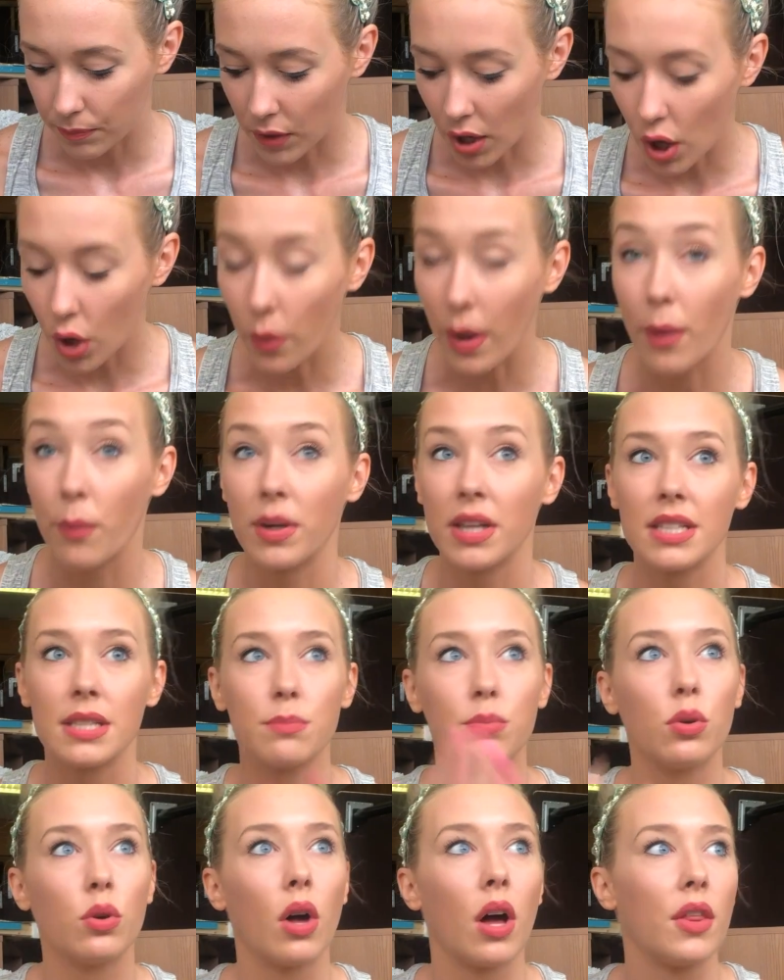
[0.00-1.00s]
I wanted to
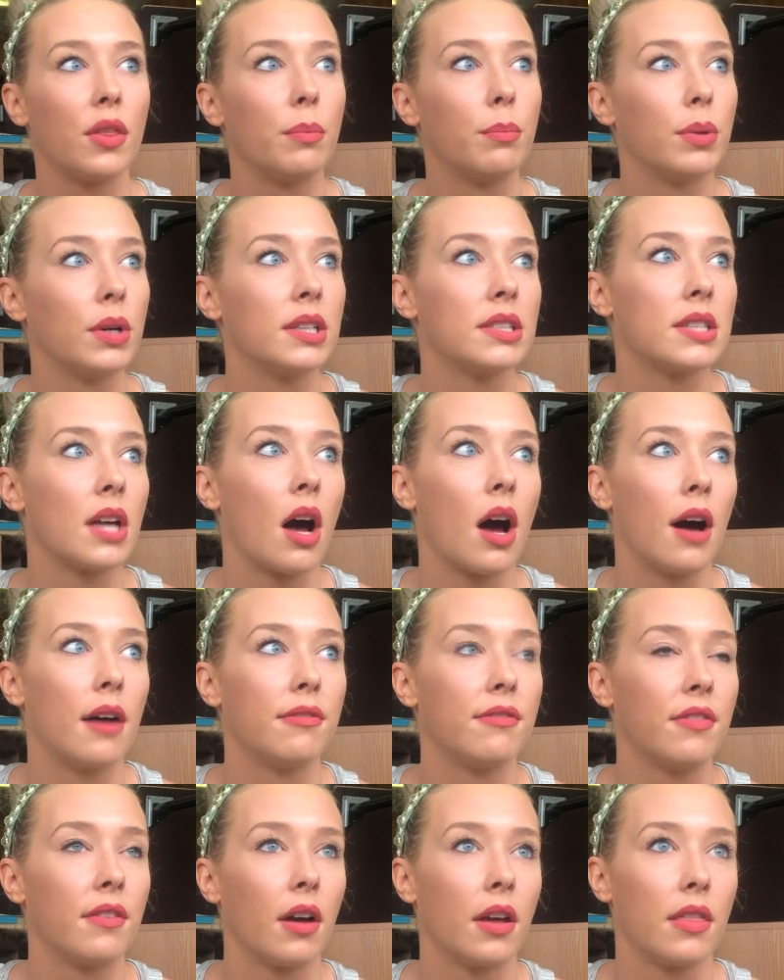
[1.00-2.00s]
pull all the books
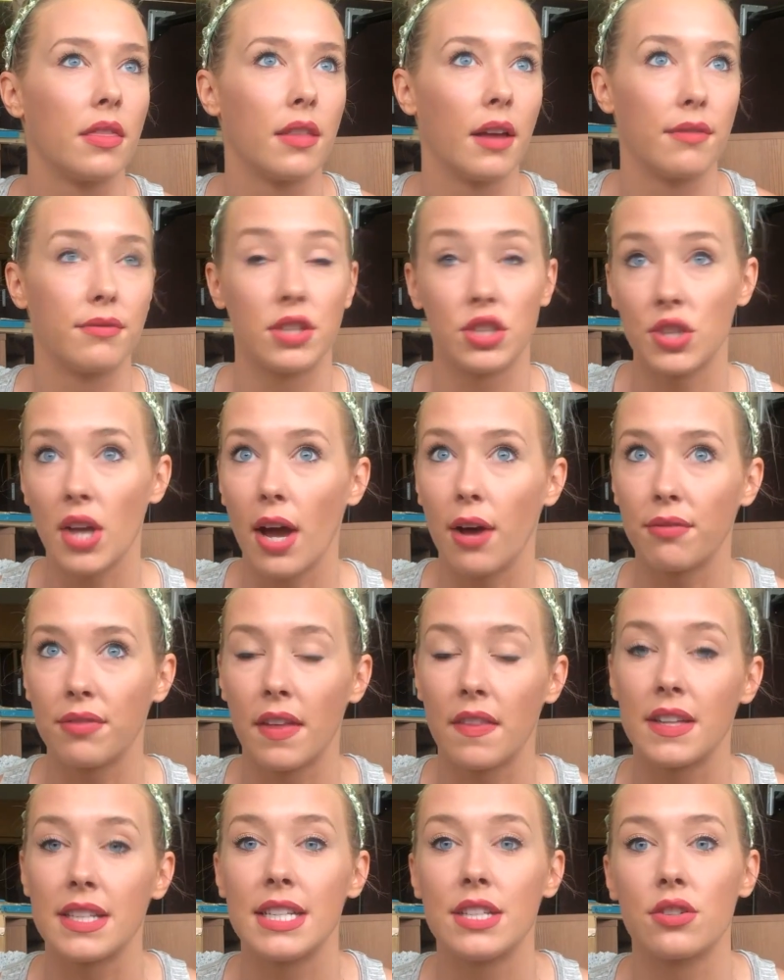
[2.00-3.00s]
off of the shelf
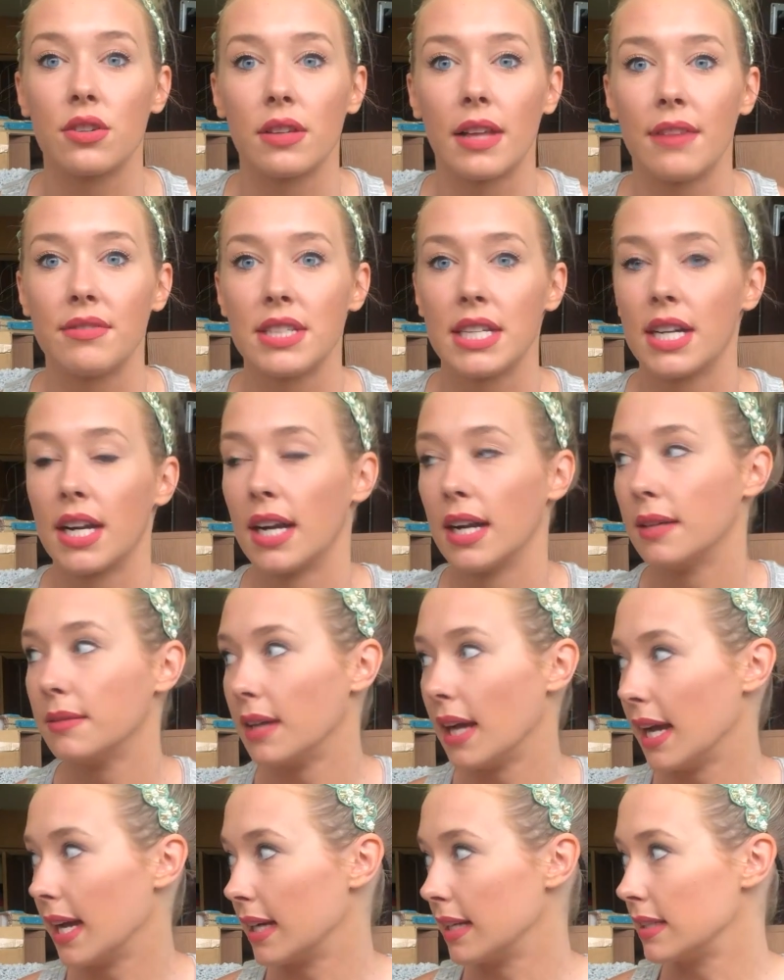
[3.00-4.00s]
that the teacher left here
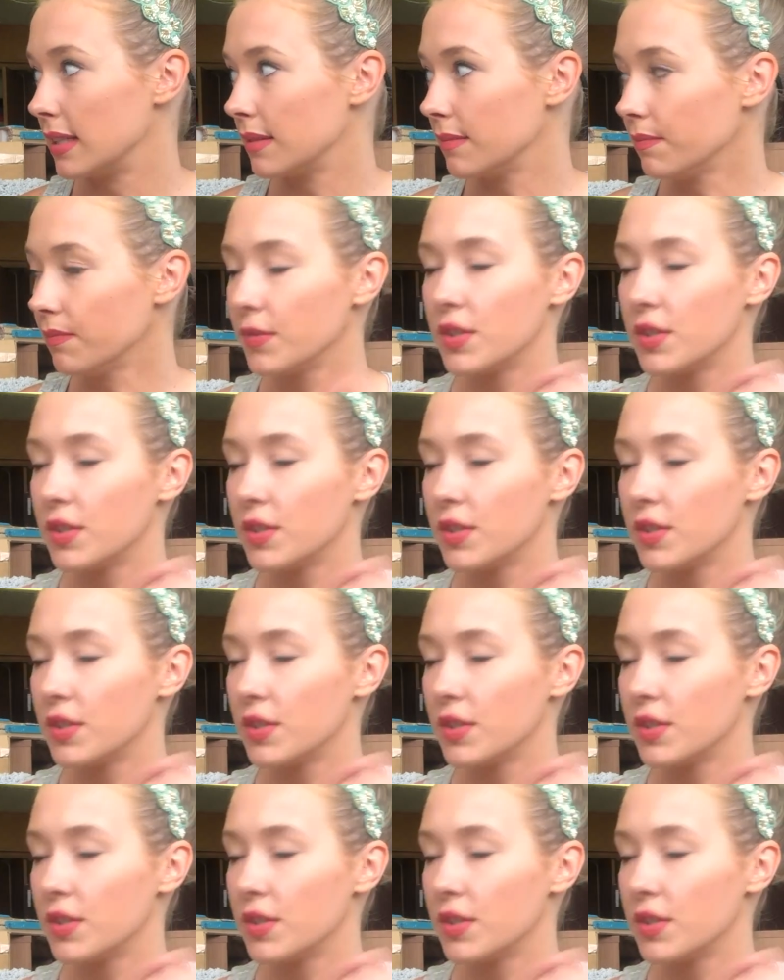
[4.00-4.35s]
and